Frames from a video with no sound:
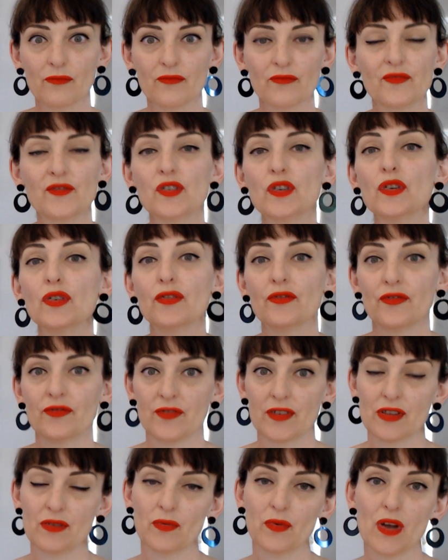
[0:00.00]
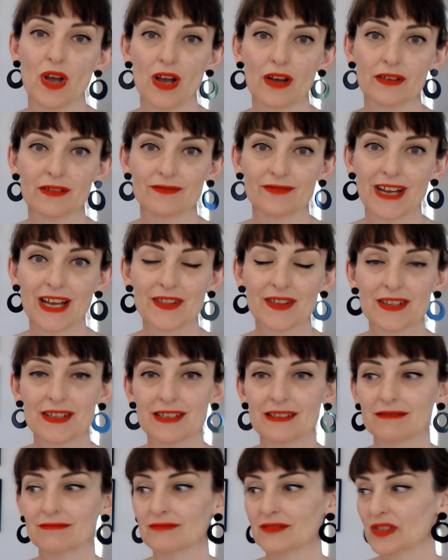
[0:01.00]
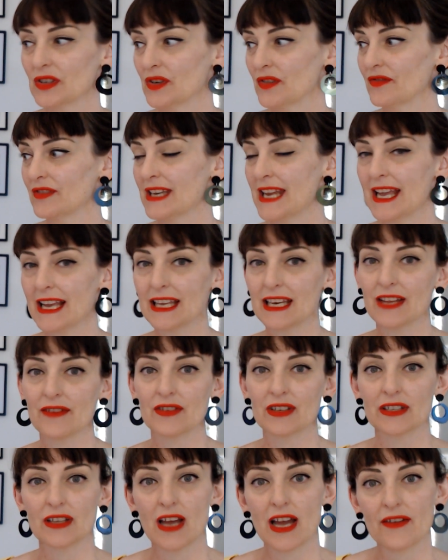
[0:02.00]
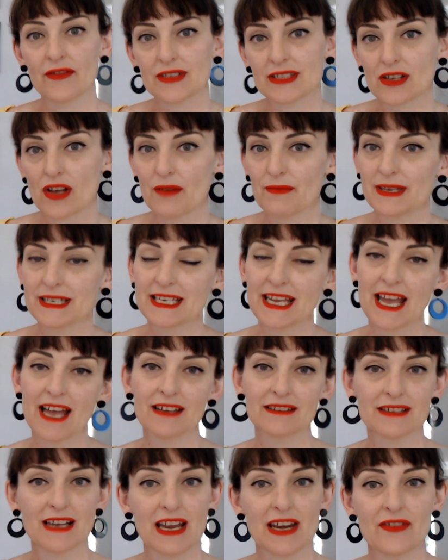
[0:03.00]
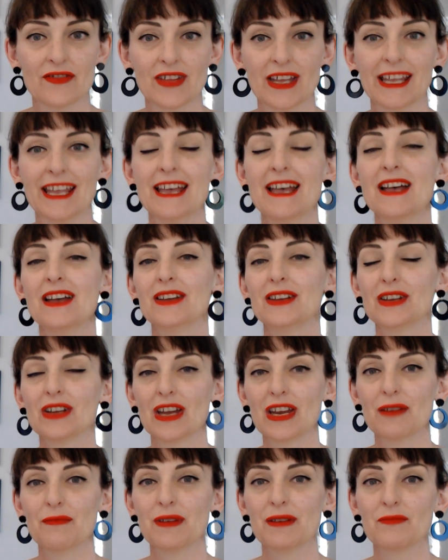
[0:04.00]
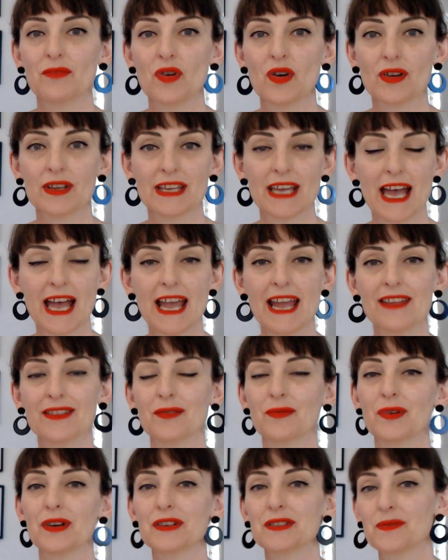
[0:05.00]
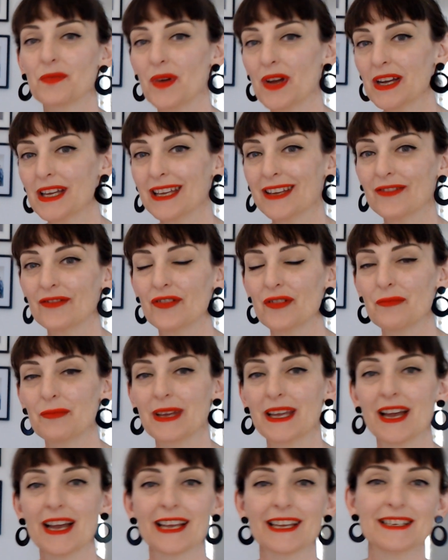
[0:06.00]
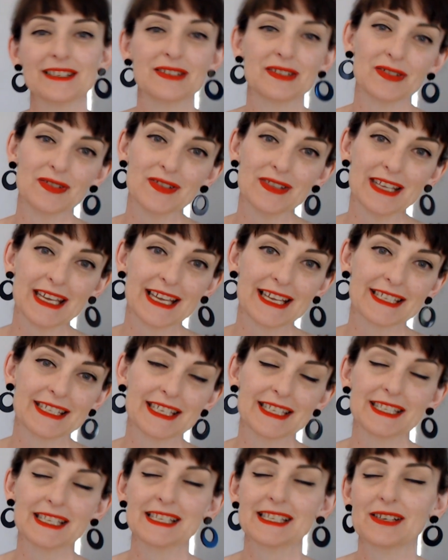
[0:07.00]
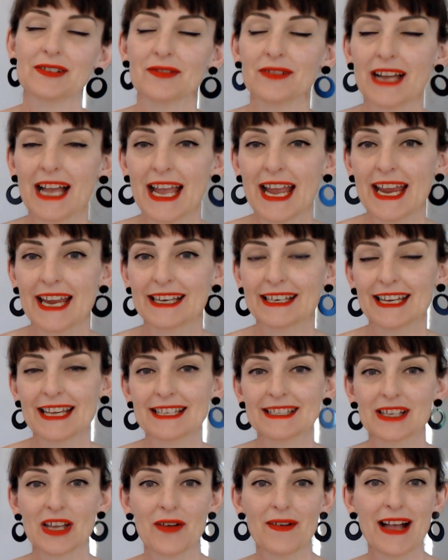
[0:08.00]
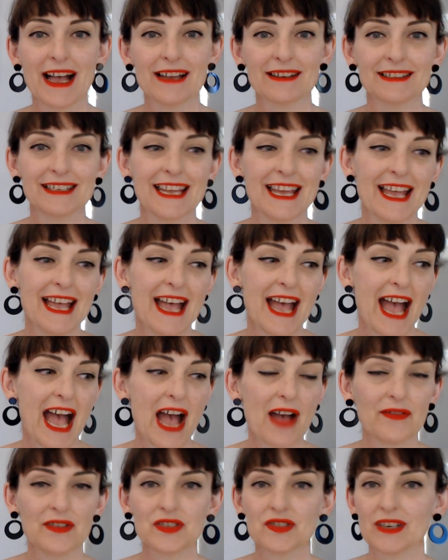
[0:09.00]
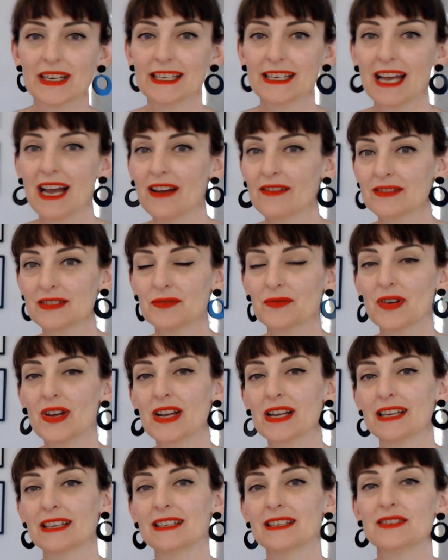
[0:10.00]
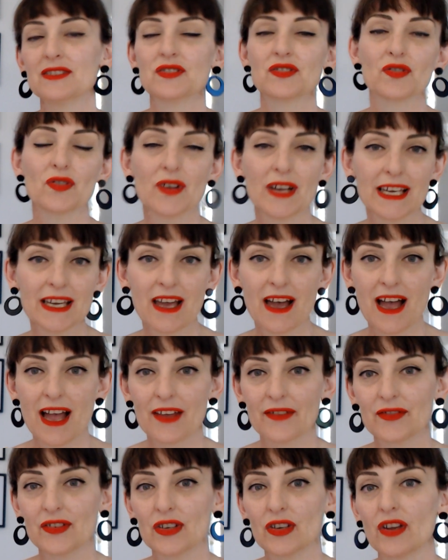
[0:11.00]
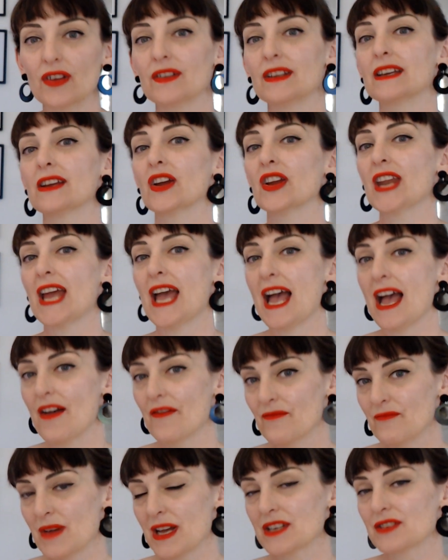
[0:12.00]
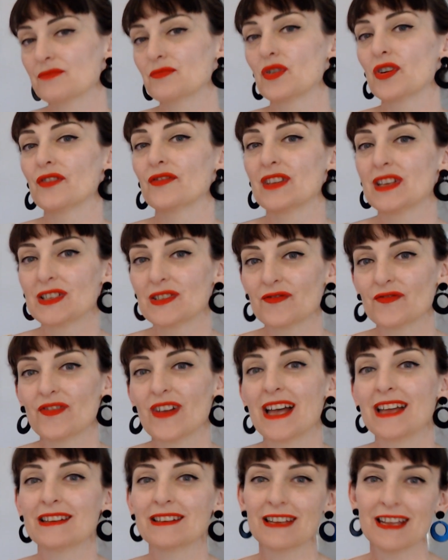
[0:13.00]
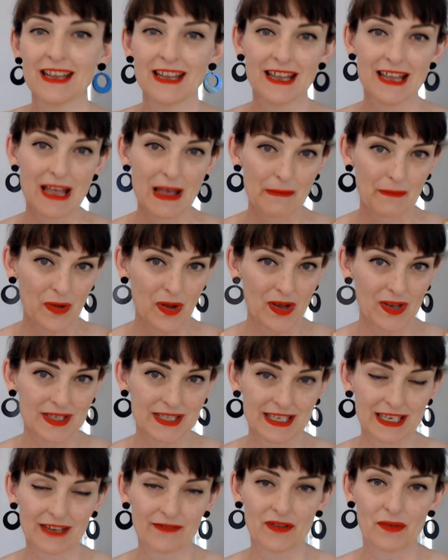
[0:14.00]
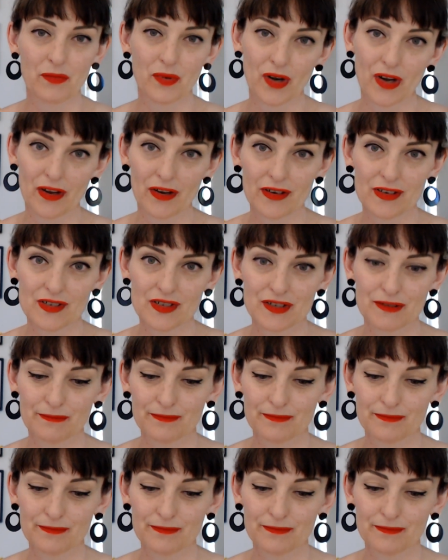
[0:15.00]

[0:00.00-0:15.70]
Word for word: view for the world, rather than sort of negative and life has got me down kind of thing. You're going to be more, yay, the world's working for me, I can do this, this is great, let's go out and have a drink after work and enjoy life. You're going to have much more of this fun, positive approach.